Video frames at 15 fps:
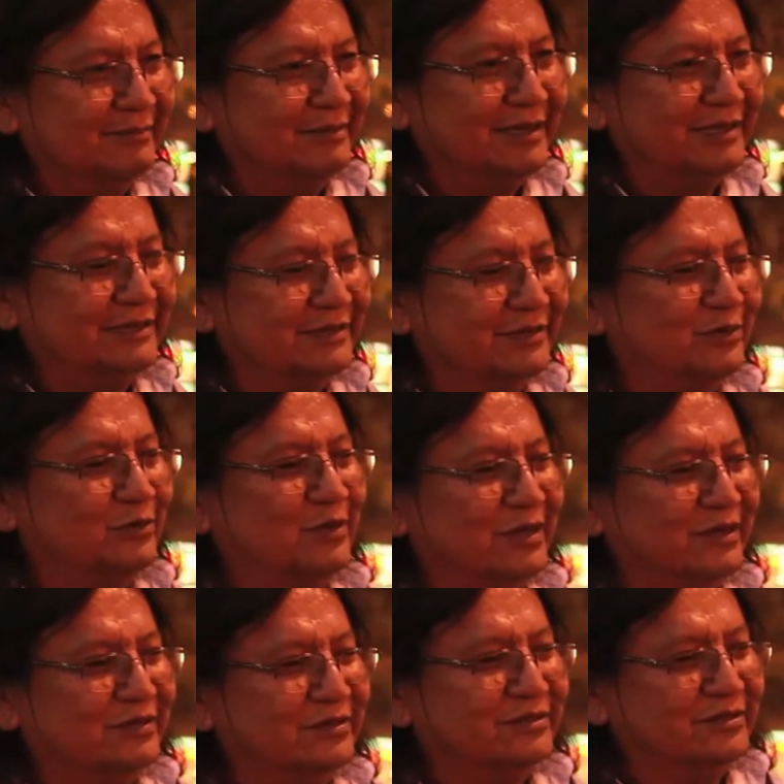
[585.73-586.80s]
because they're going
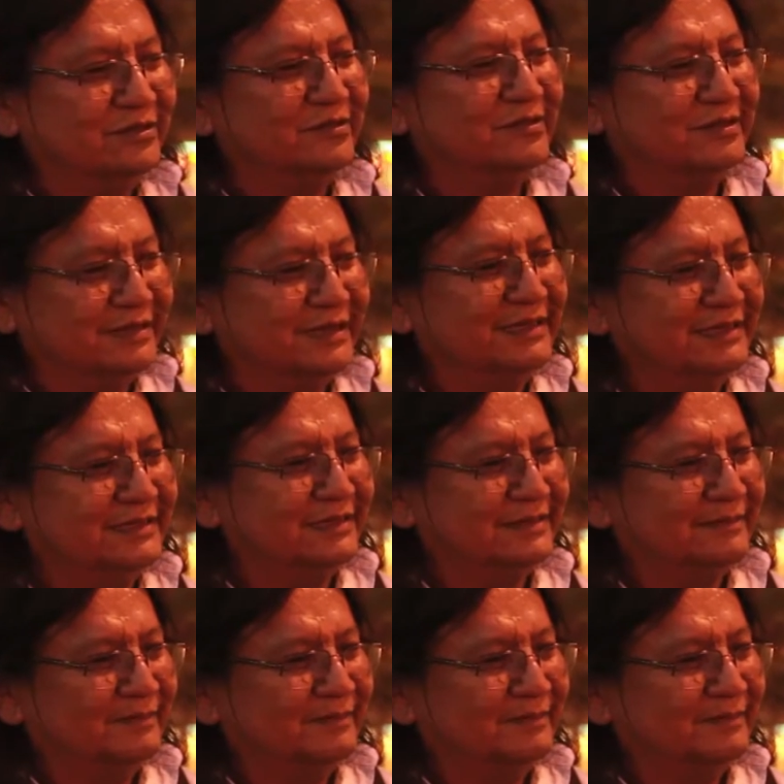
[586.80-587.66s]
to jurisdiction.